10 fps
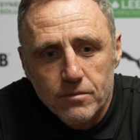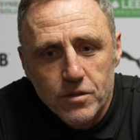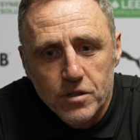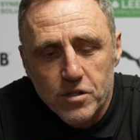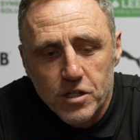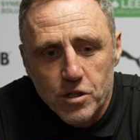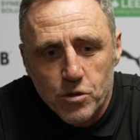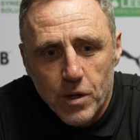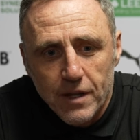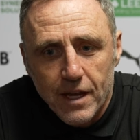
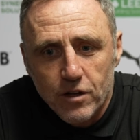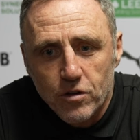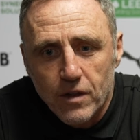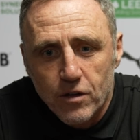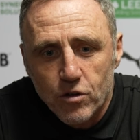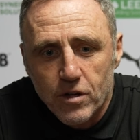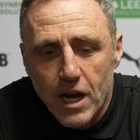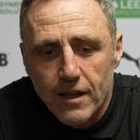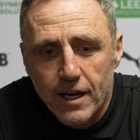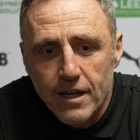since we had that good
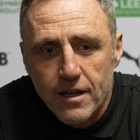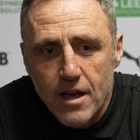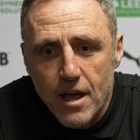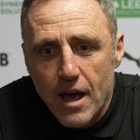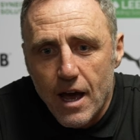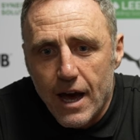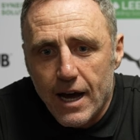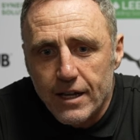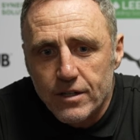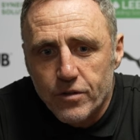night there.
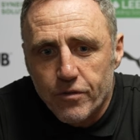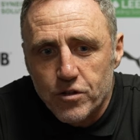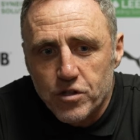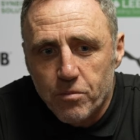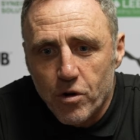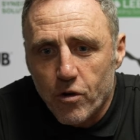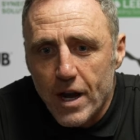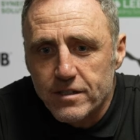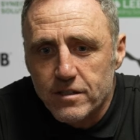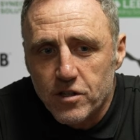And for us to
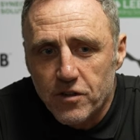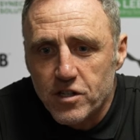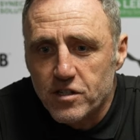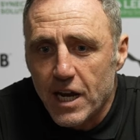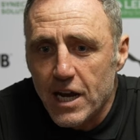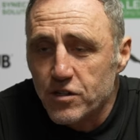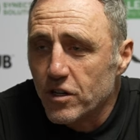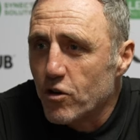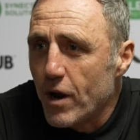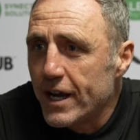progress to this stage and
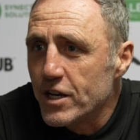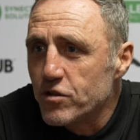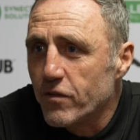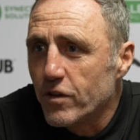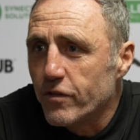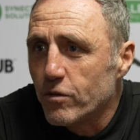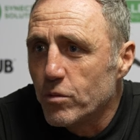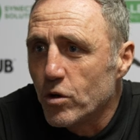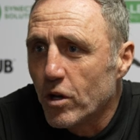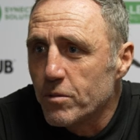create history for the
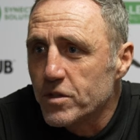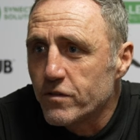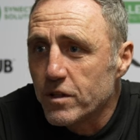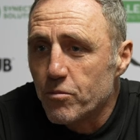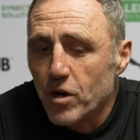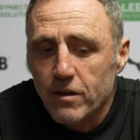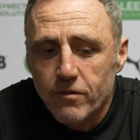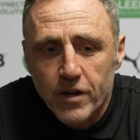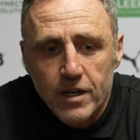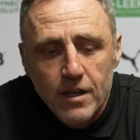football club is obviously brilliant
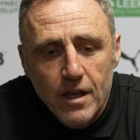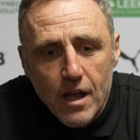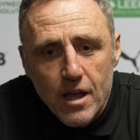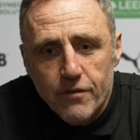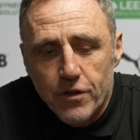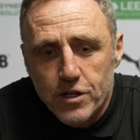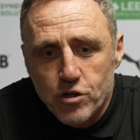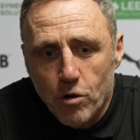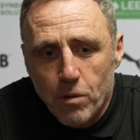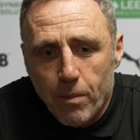for this
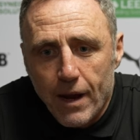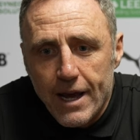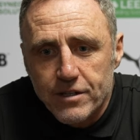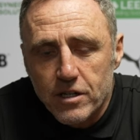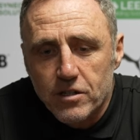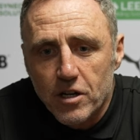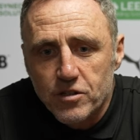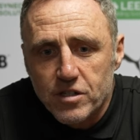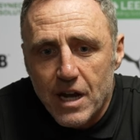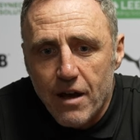group of players and
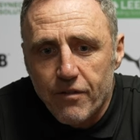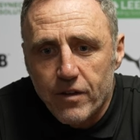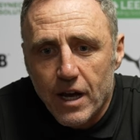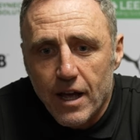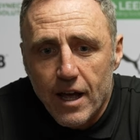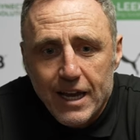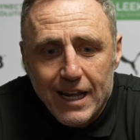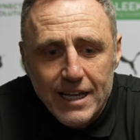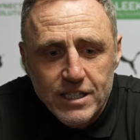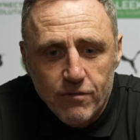staff. And
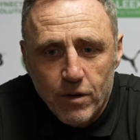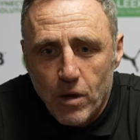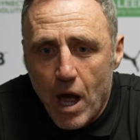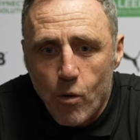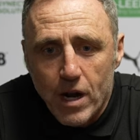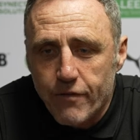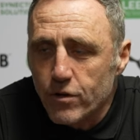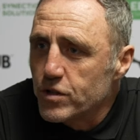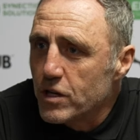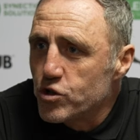collectively, I want
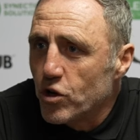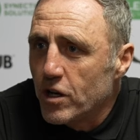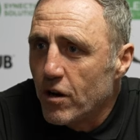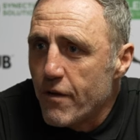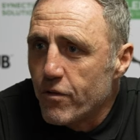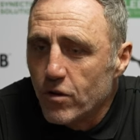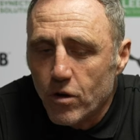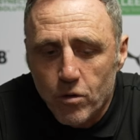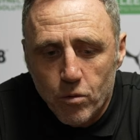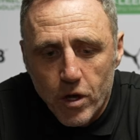everyone to enjoy it. You know, everyone
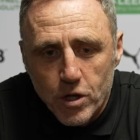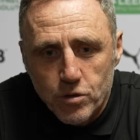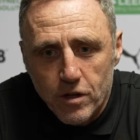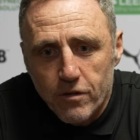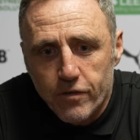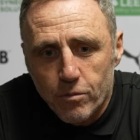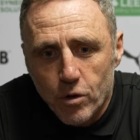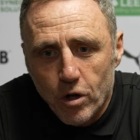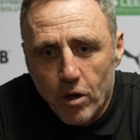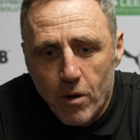who works within the
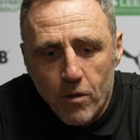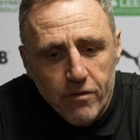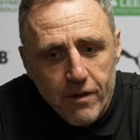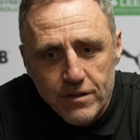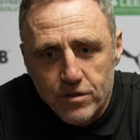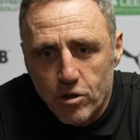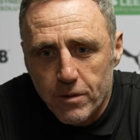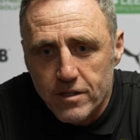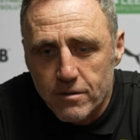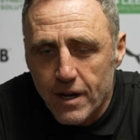football club, I want the fans to come
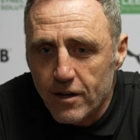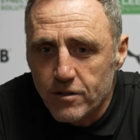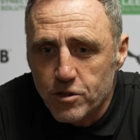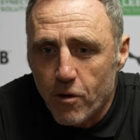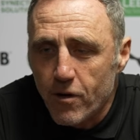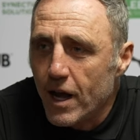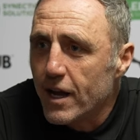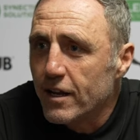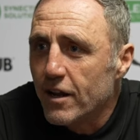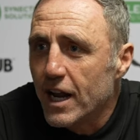here tomorrow
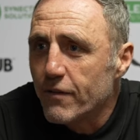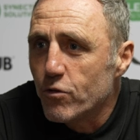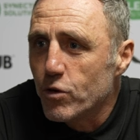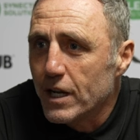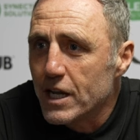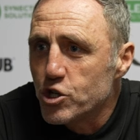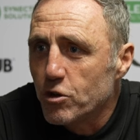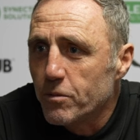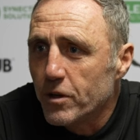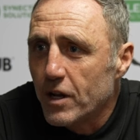night and have a really
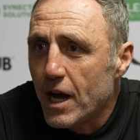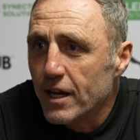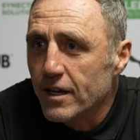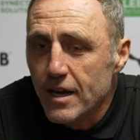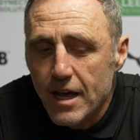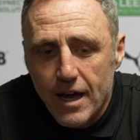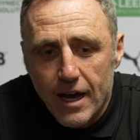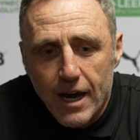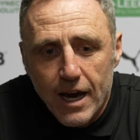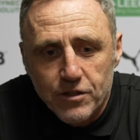enjoyable night
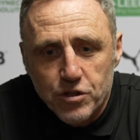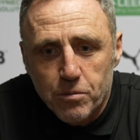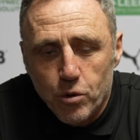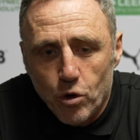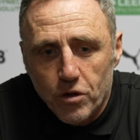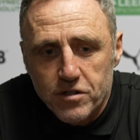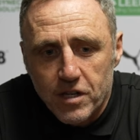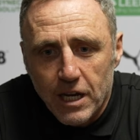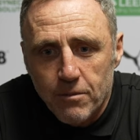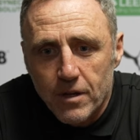and support the
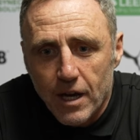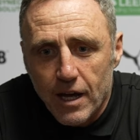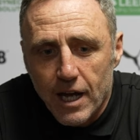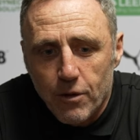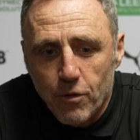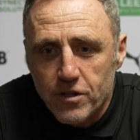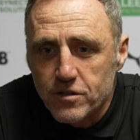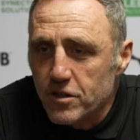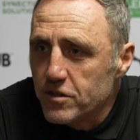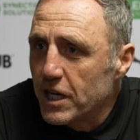team. And I
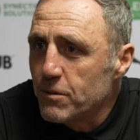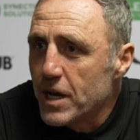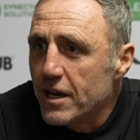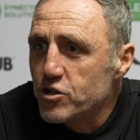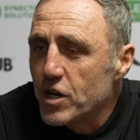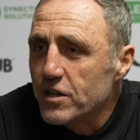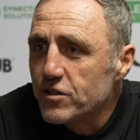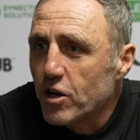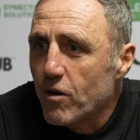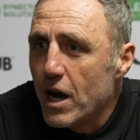want the team to energise
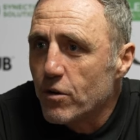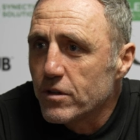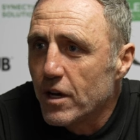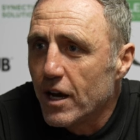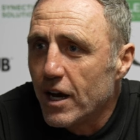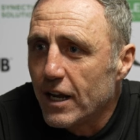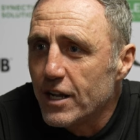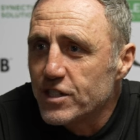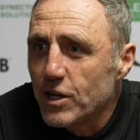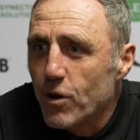the crowd and
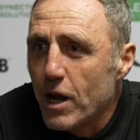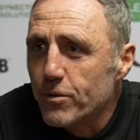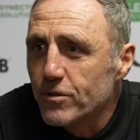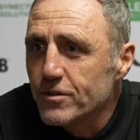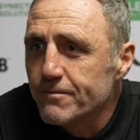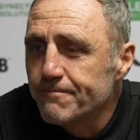let's see what happens.